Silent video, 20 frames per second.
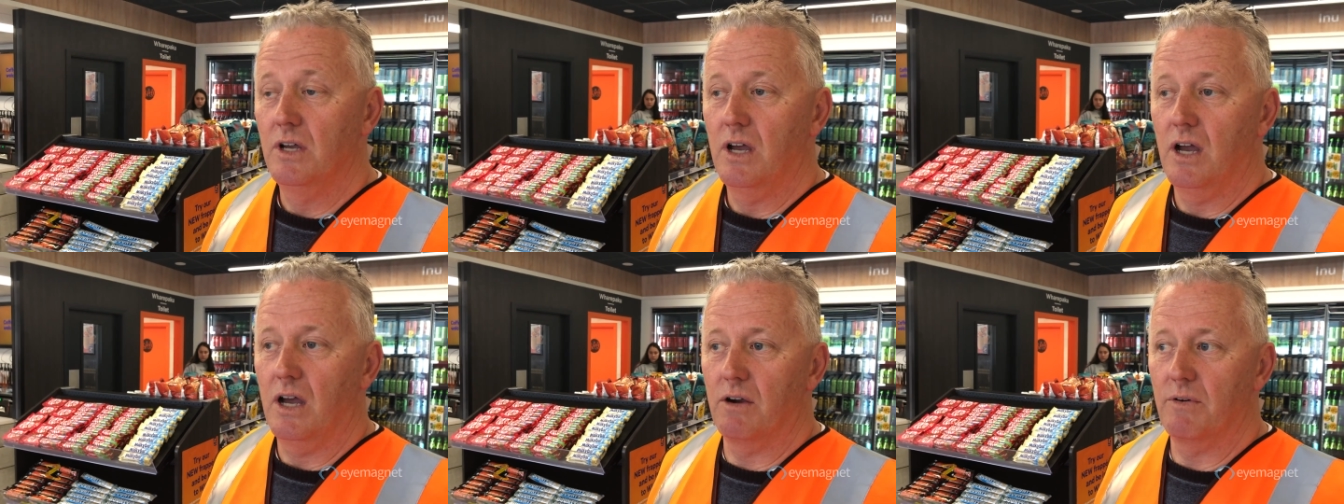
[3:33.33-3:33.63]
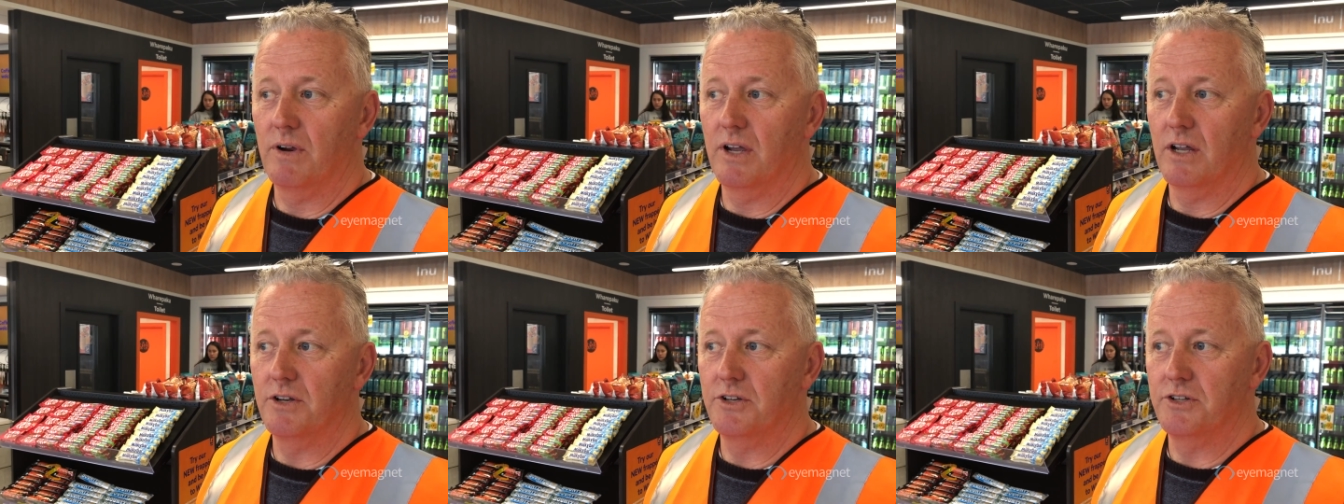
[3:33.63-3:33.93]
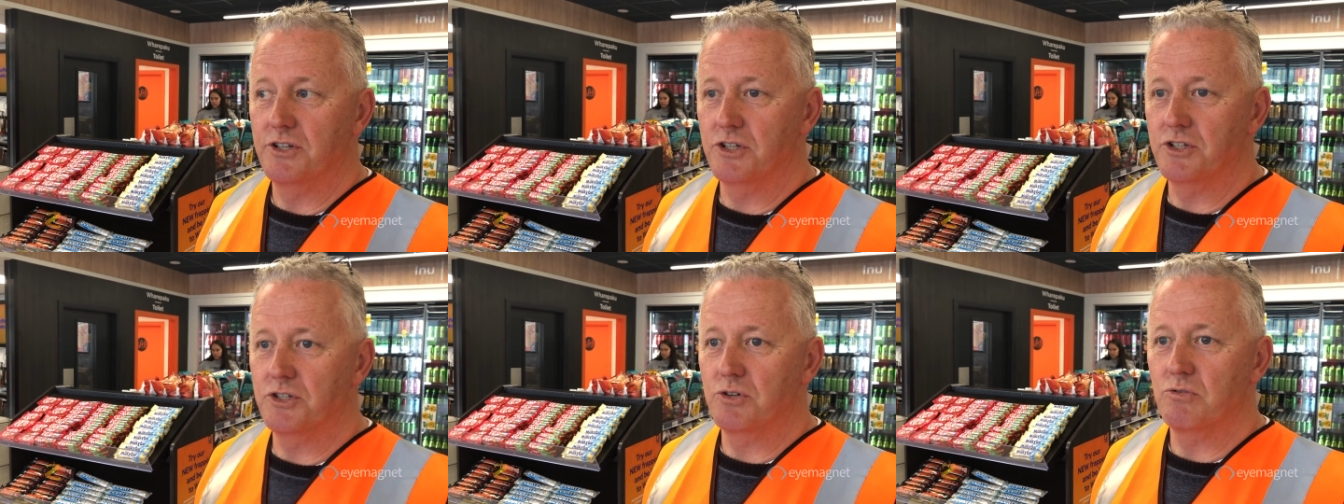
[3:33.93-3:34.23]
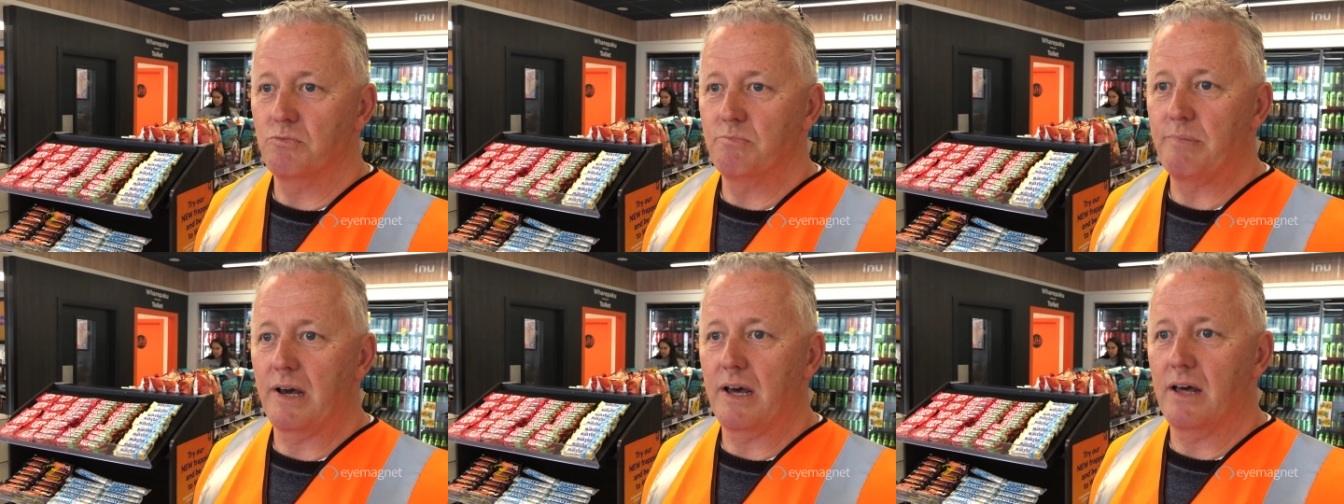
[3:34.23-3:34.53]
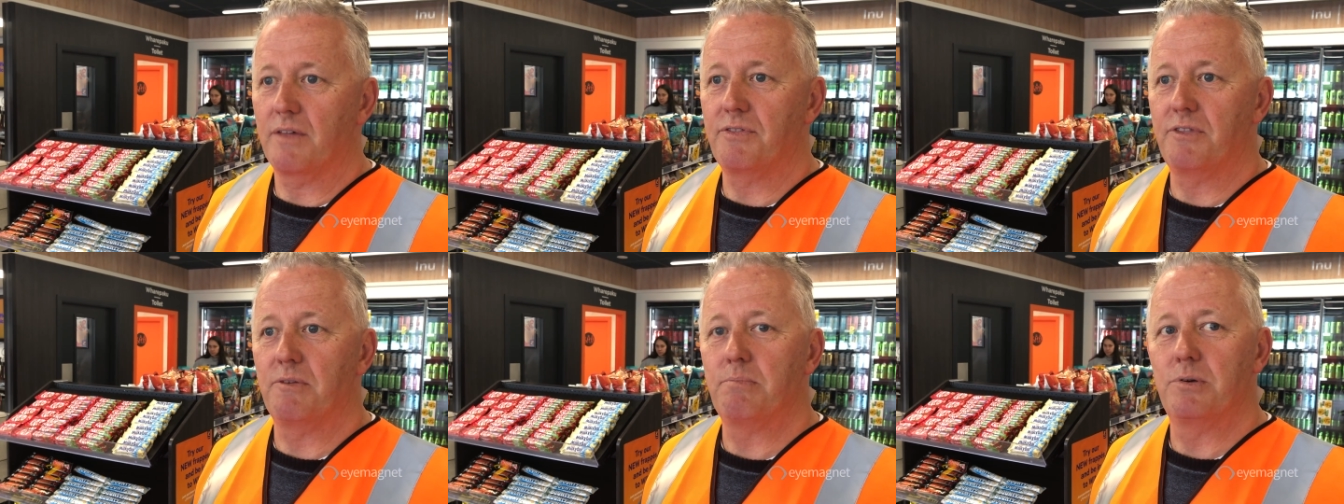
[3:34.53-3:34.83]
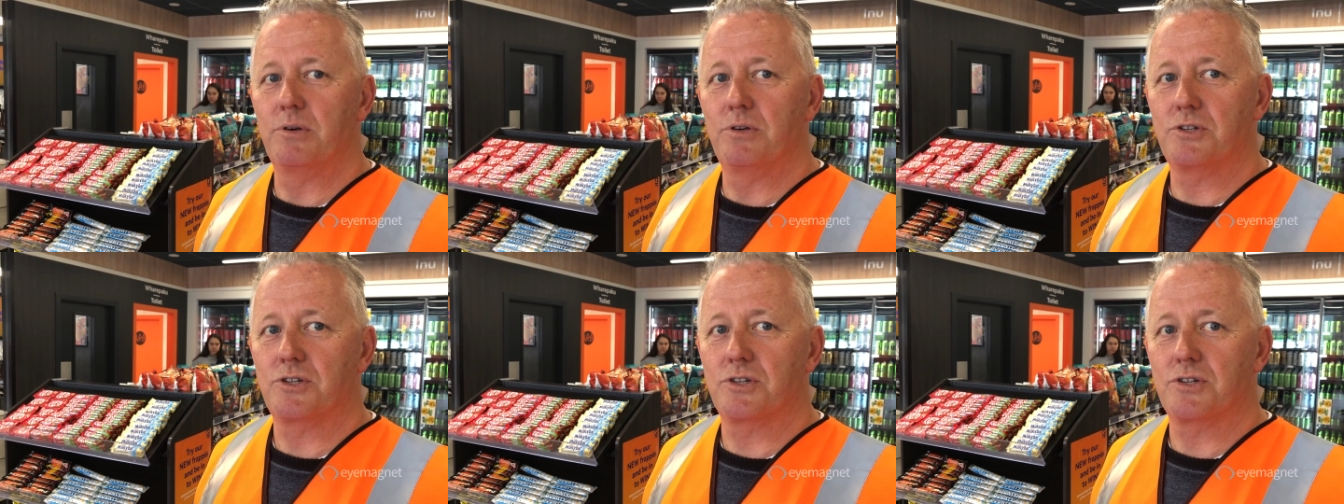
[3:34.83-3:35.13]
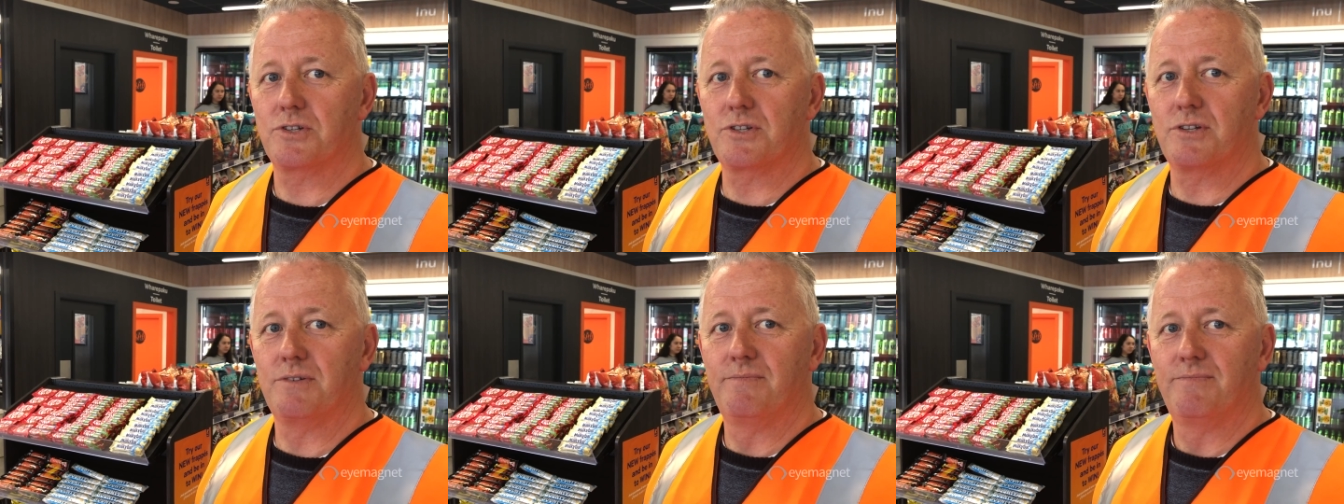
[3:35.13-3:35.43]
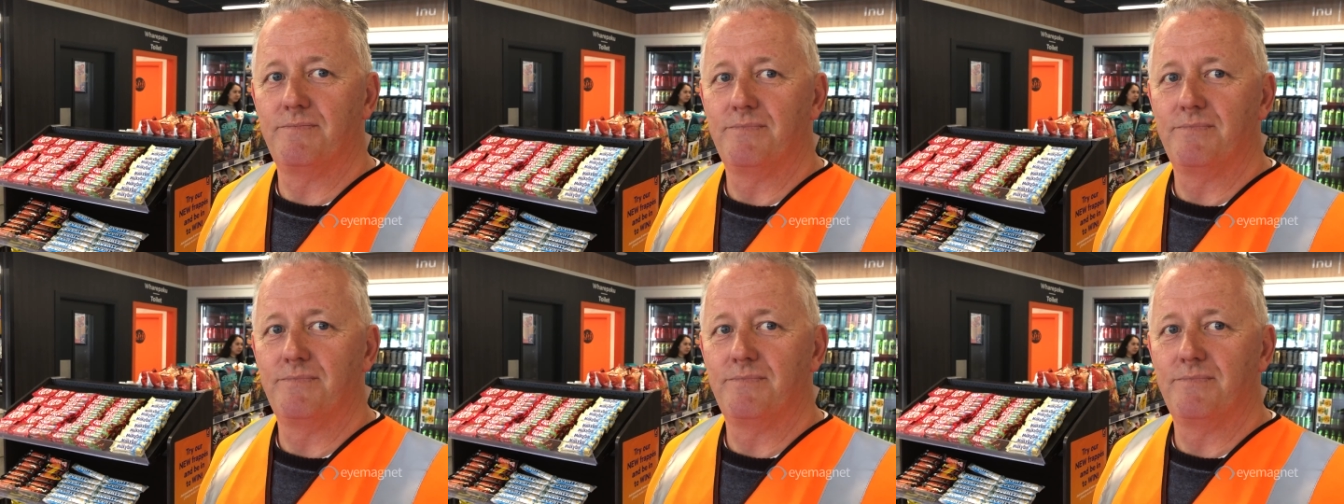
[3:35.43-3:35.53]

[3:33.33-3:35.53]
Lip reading: around digital path to purchase.